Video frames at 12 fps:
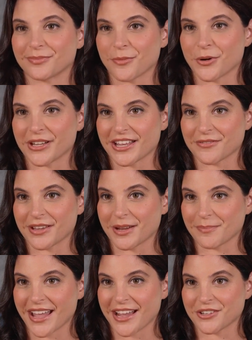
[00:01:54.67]
or even a
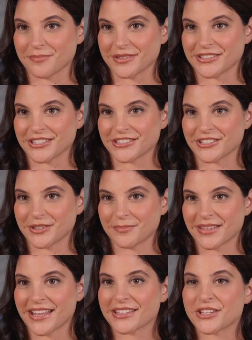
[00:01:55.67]
management system
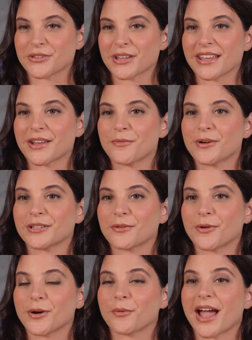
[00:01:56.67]
integrated with the
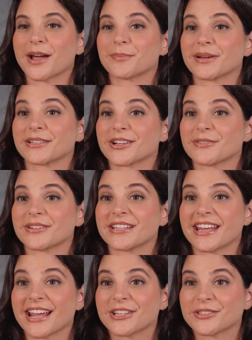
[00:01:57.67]
requirements of
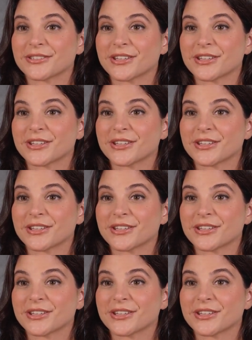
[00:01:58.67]
Standard